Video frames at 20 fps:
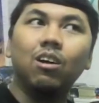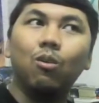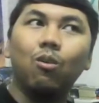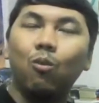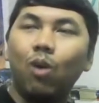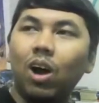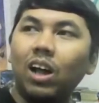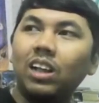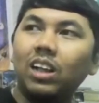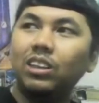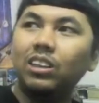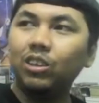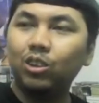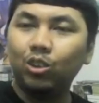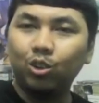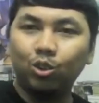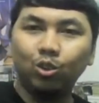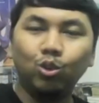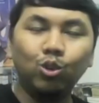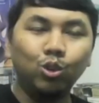one,
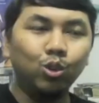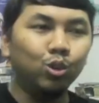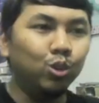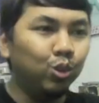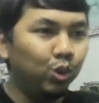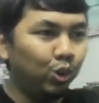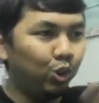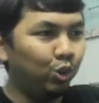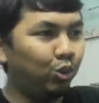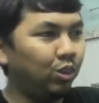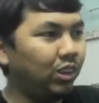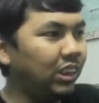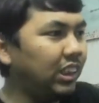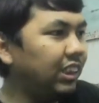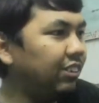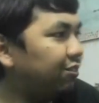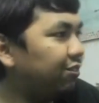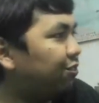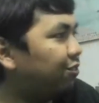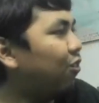two,
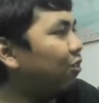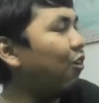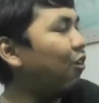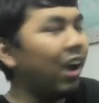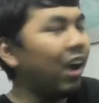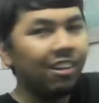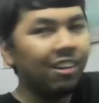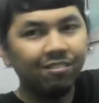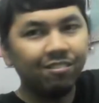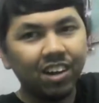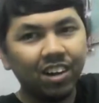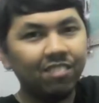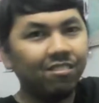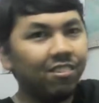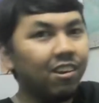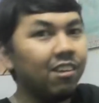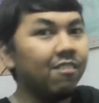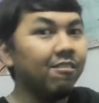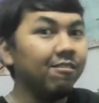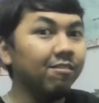three, four, and five
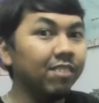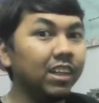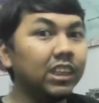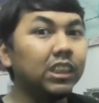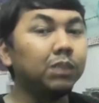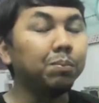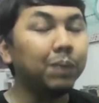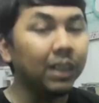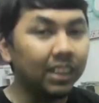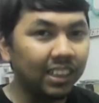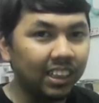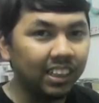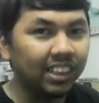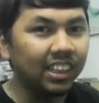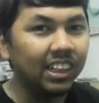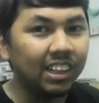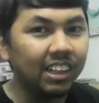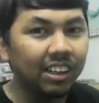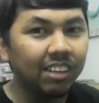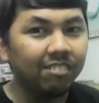
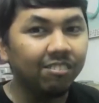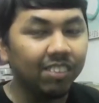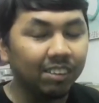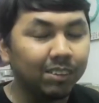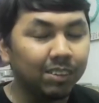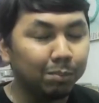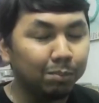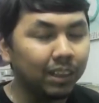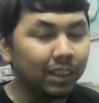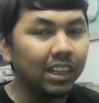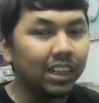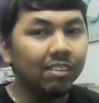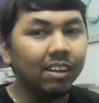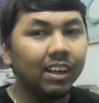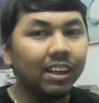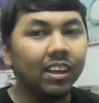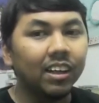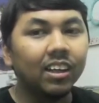respectively. Respectively,